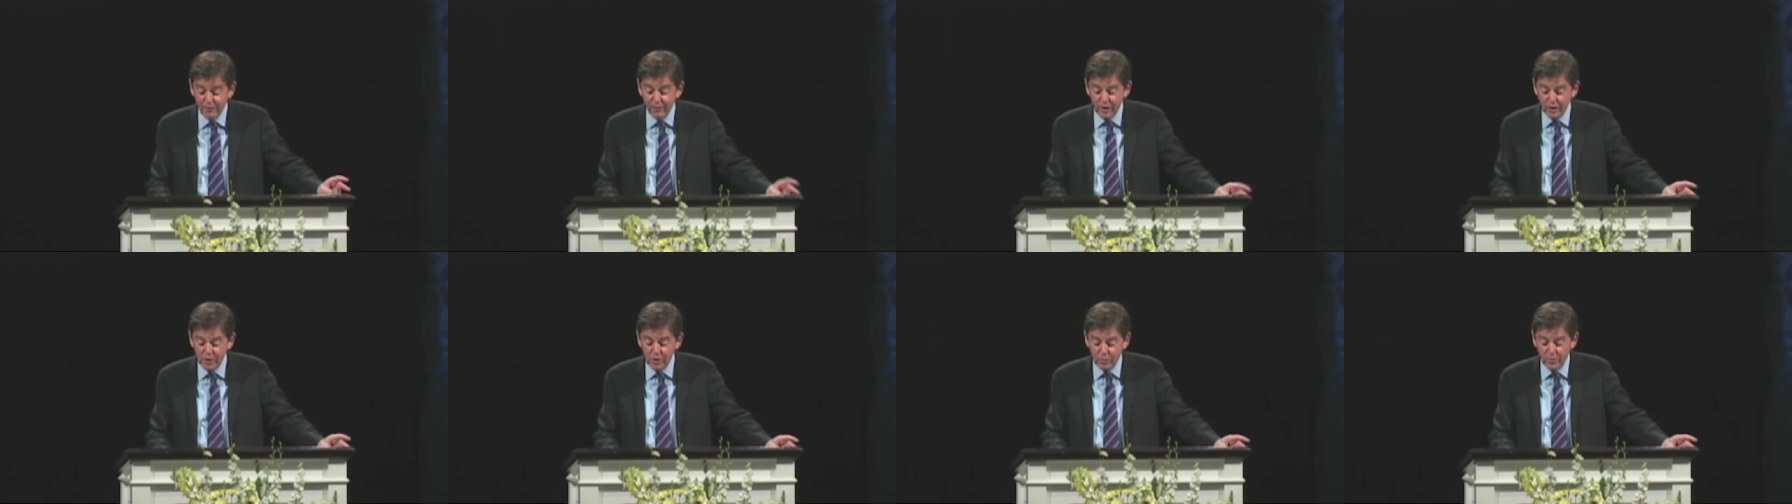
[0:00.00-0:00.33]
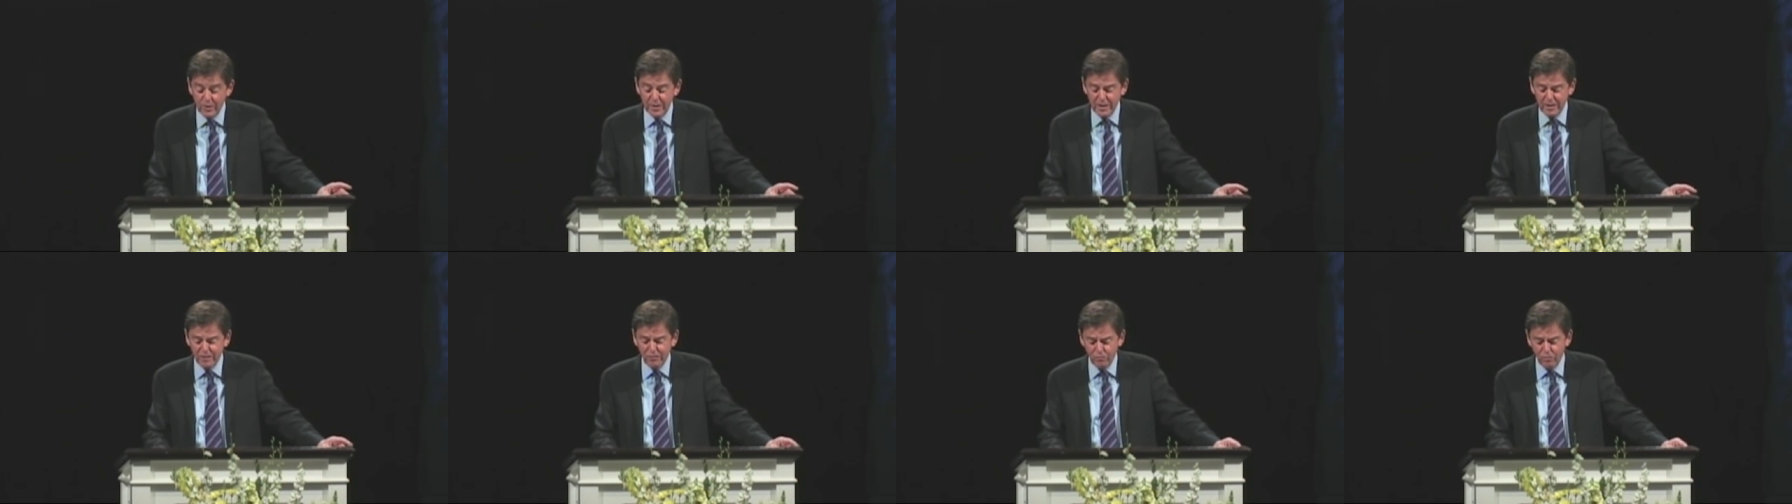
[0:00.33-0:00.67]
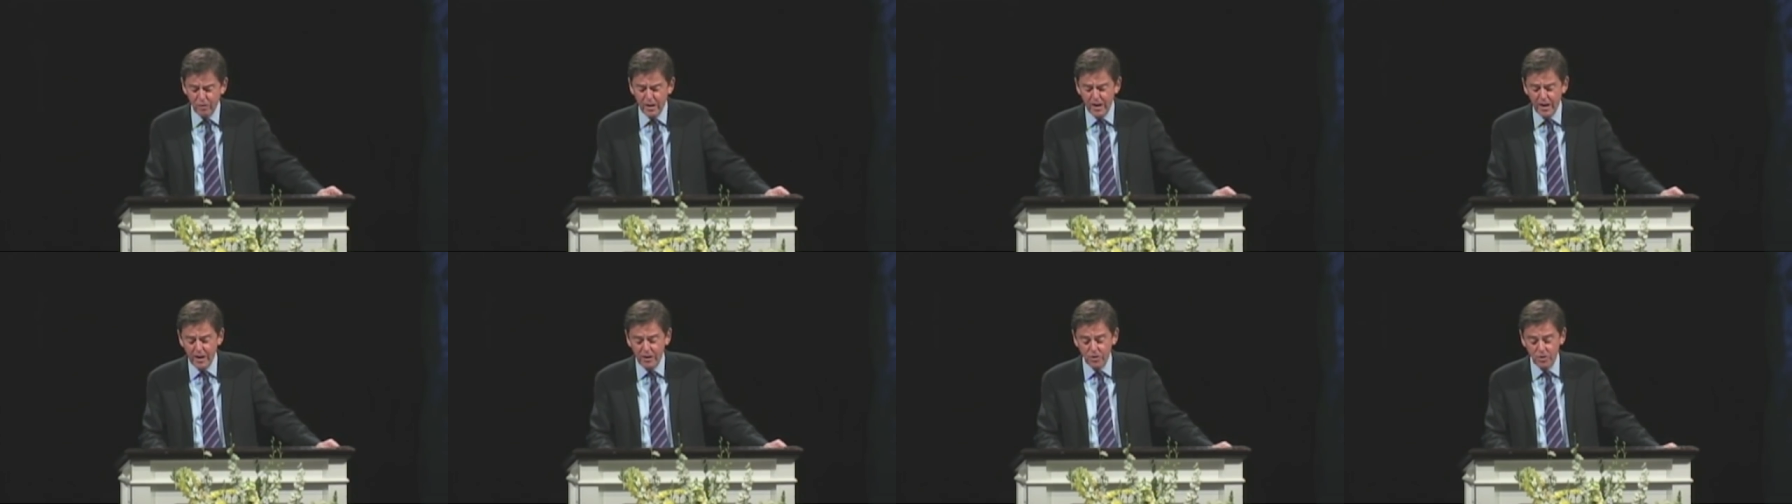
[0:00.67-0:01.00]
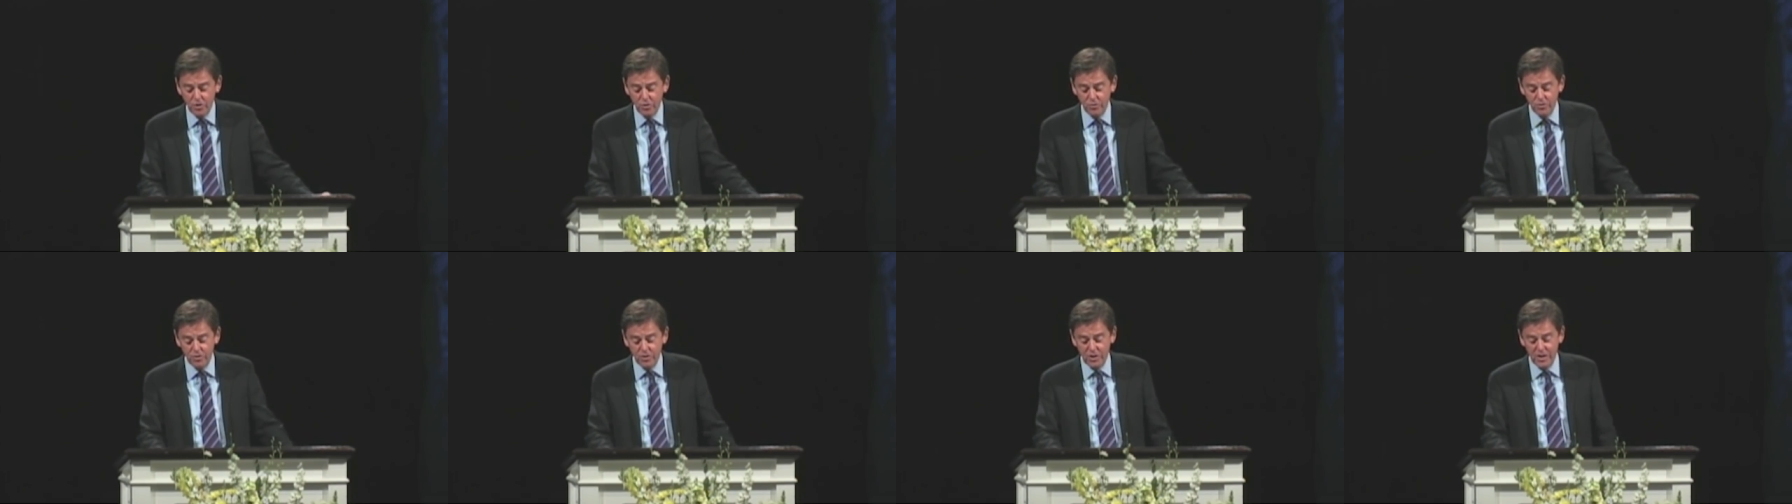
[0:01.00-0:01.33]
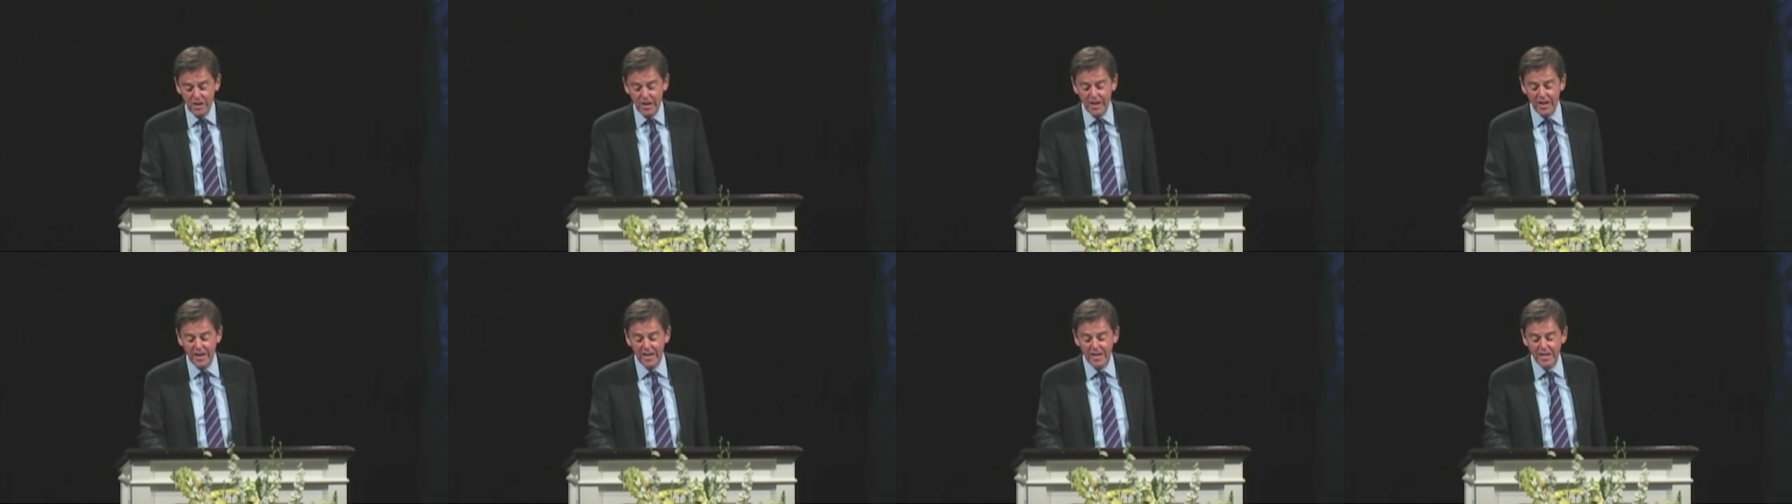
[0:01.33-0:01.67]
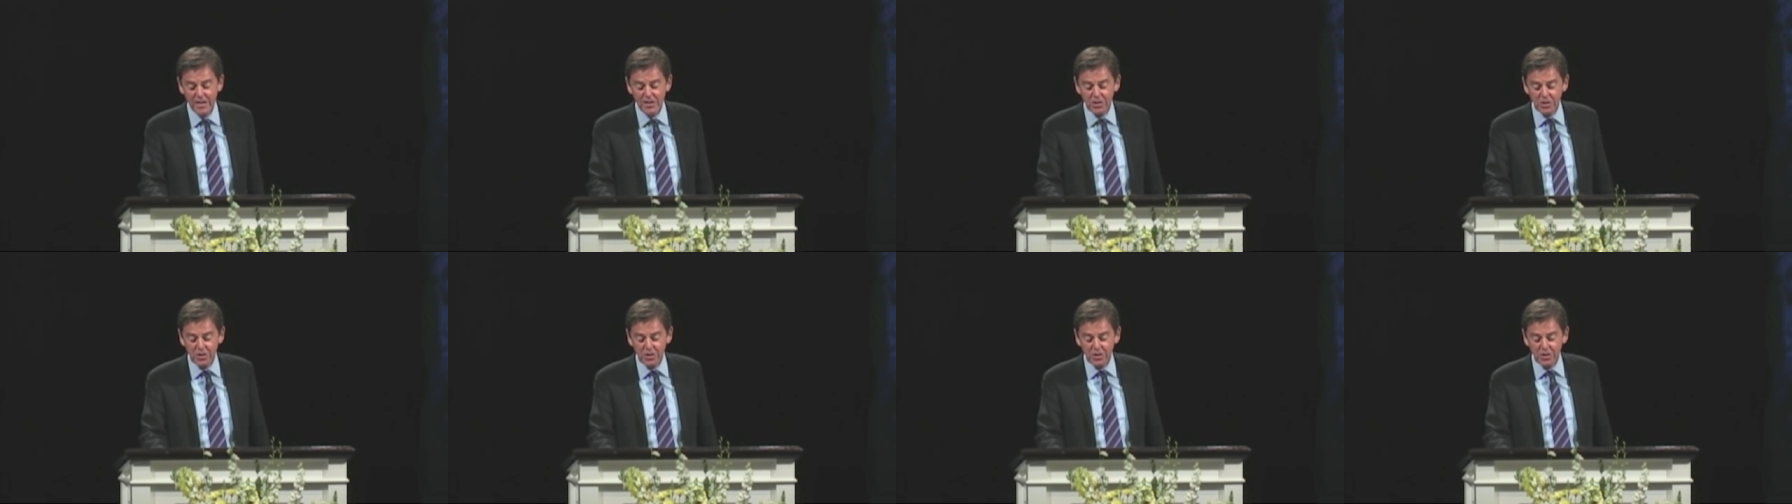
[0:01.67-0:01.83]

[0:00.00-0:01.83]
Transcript: Verse 23, I should say